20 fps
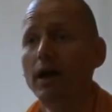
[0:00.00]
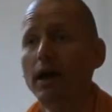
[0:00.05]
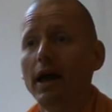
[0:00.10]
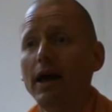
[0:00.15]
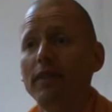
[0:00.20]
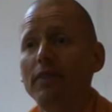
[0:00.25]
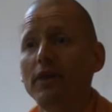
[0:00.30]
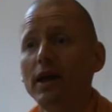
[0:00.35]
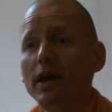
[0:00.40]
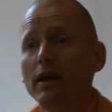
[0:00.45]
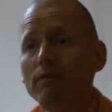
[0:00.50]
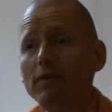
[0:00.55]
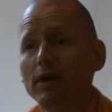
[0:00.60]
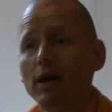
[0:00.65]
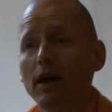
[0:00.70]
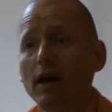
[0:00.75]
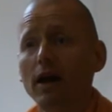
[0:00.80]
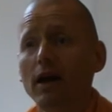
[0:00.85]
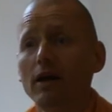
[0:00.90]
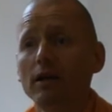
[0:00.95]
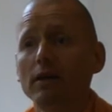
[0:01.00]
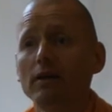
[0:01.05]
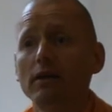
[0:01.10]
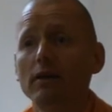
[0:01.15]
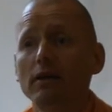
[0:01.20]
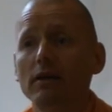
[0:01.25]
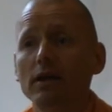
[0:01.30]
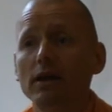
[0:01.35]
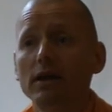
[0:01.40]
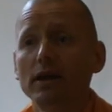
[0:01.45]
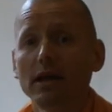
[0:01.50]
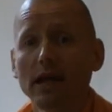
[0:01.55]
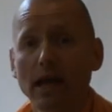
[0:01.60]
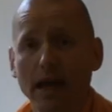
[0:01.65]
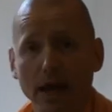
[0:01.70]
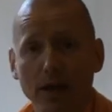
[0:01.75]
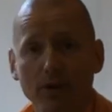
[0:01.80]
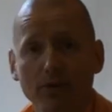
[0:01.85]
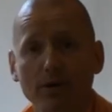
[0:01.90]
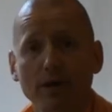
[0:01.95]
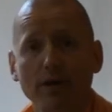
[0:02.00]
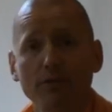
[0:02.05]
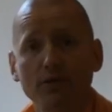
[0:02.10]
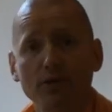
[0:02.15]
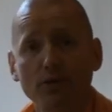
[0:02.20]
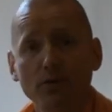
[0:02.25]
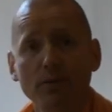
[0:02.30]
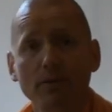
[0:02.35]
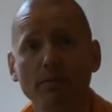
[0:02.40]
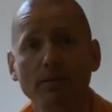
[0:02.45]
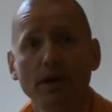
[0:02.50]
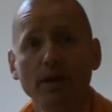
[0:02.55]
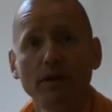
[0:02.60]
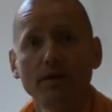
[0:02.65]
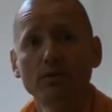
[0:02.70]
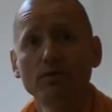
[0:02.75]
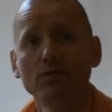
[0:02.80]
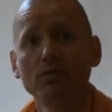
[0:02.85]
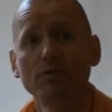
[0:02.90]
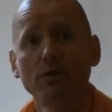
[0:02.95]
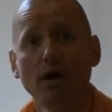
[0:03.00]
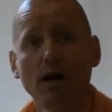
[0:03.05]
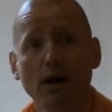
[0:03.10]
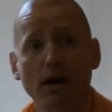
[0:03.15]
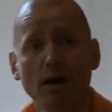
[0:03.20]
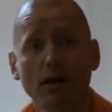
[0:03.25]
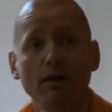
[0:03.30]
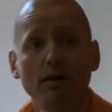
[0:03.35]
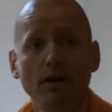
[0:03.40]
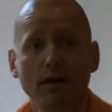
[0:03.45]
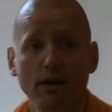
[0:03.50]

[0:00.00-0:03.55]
And then we are in the category of human beings who are